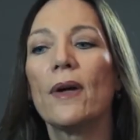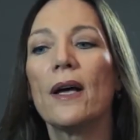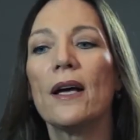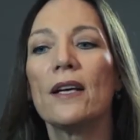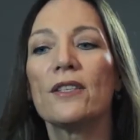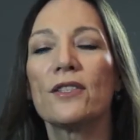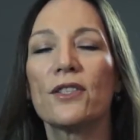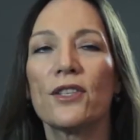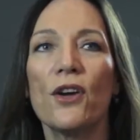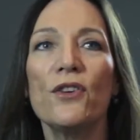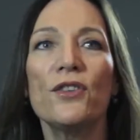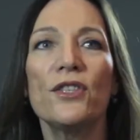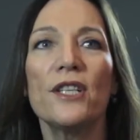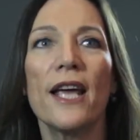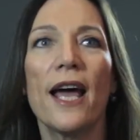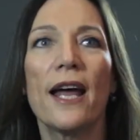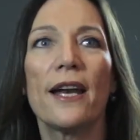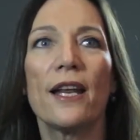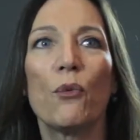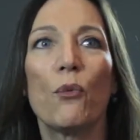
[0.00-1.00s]

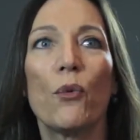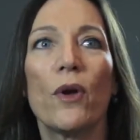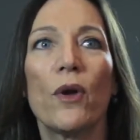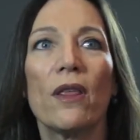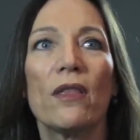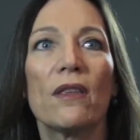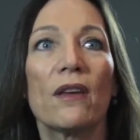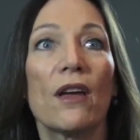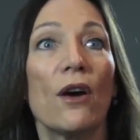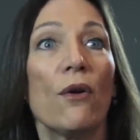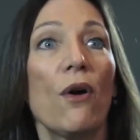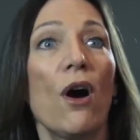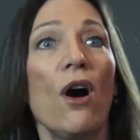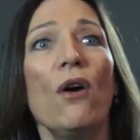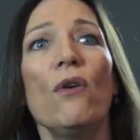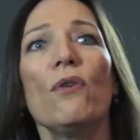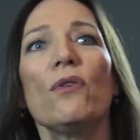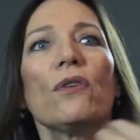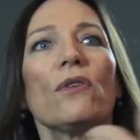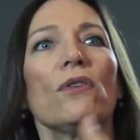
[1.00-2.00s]
associating with go,
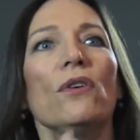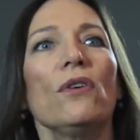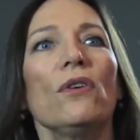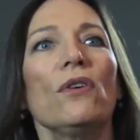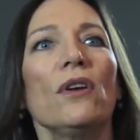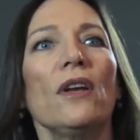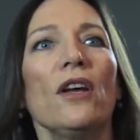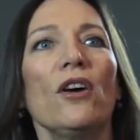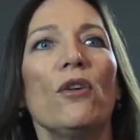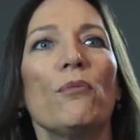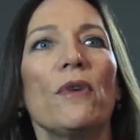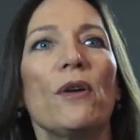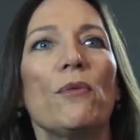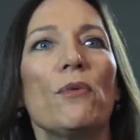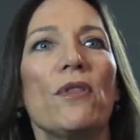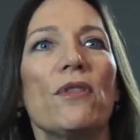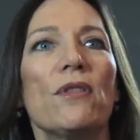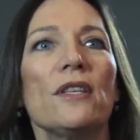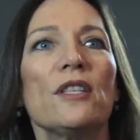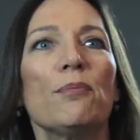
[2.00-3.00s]
oh, you can help me
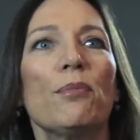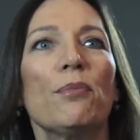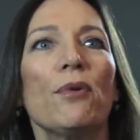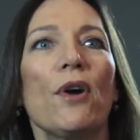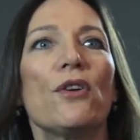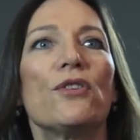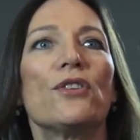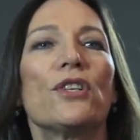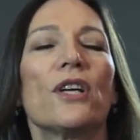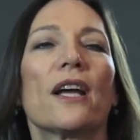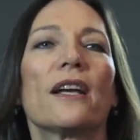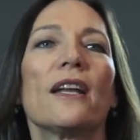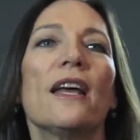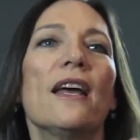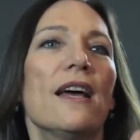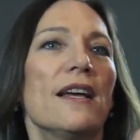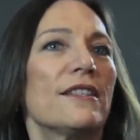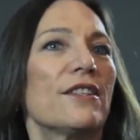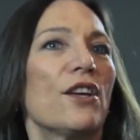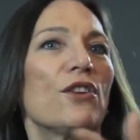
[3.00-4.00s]
with this project.
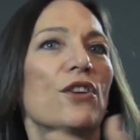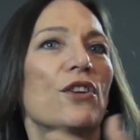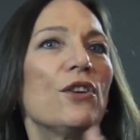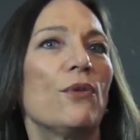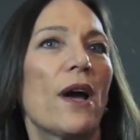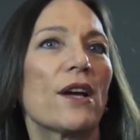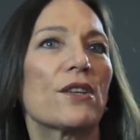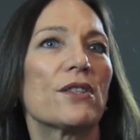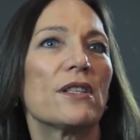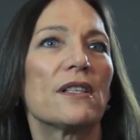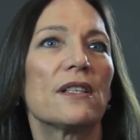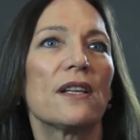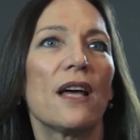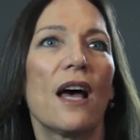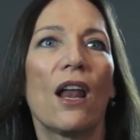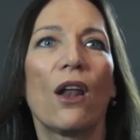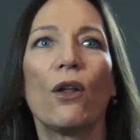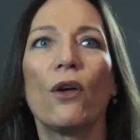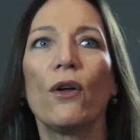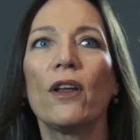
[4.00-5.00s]
So you actually
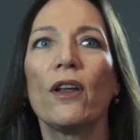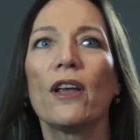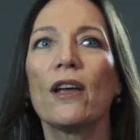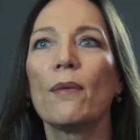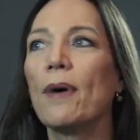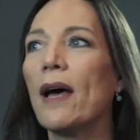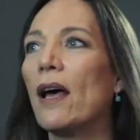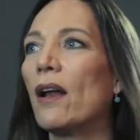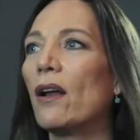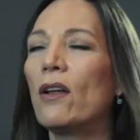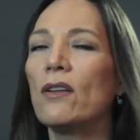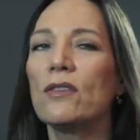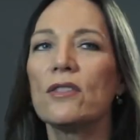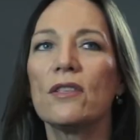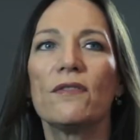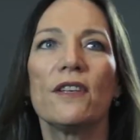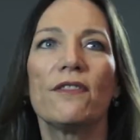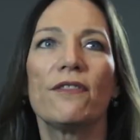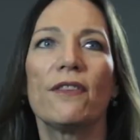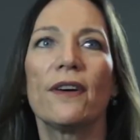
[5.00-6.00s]
start learning about lots
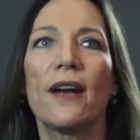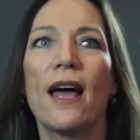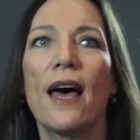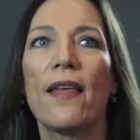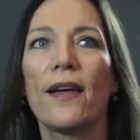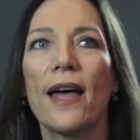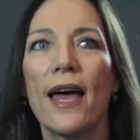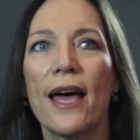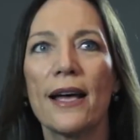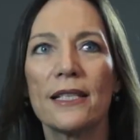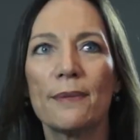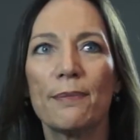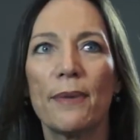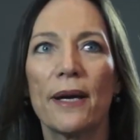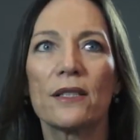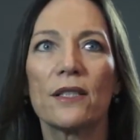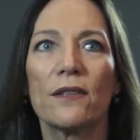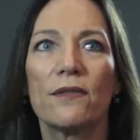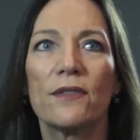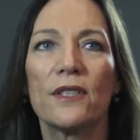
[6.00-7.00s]
of different other
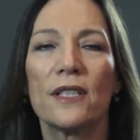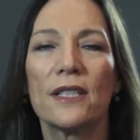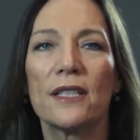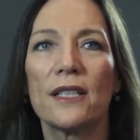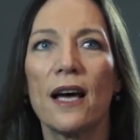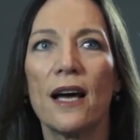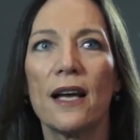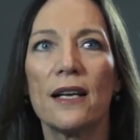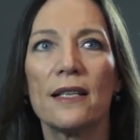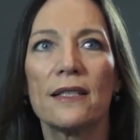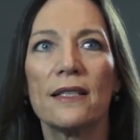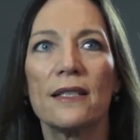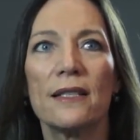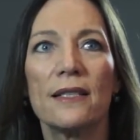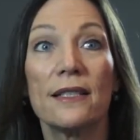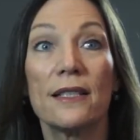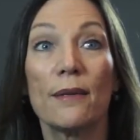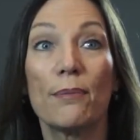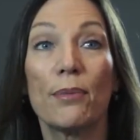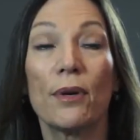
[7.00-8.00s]
aspects of designs and
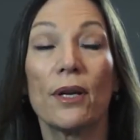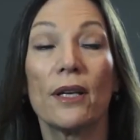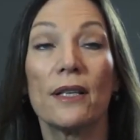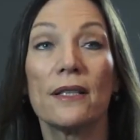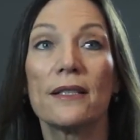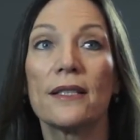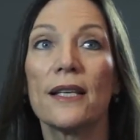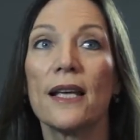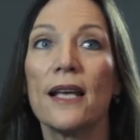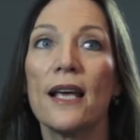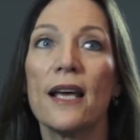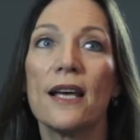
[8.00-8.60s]
disciplines.